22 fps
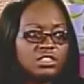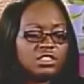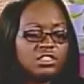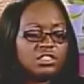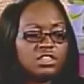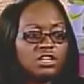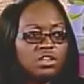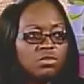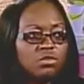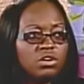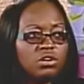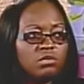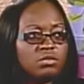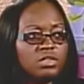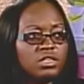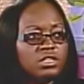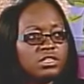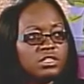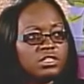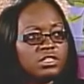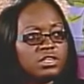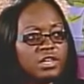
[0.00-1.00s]
good, he wanted me
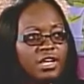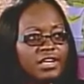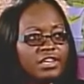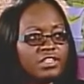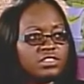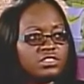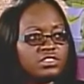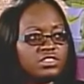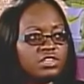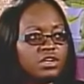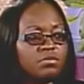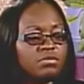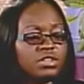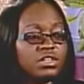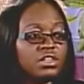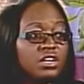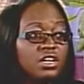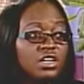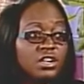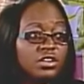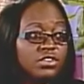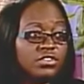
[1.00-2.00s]
to look like something
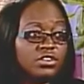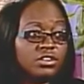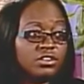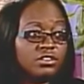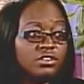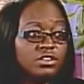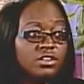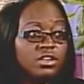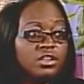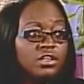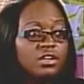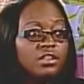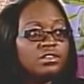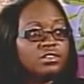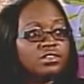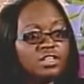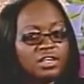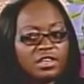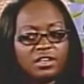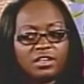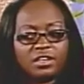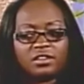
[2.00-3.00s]
other,
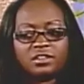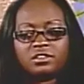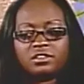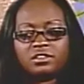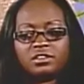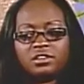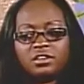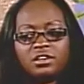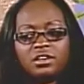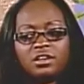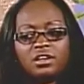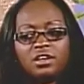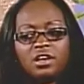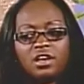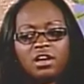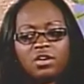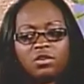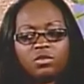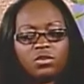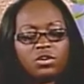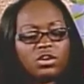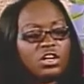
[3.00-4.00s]
then
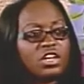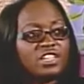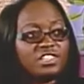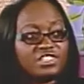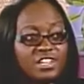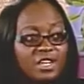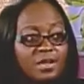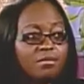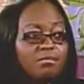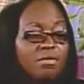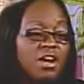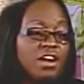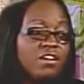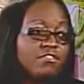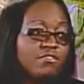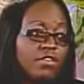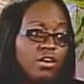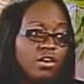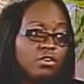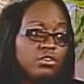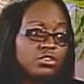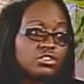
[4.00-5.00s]
is that my
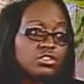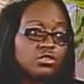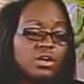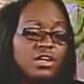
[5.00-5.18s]
fault?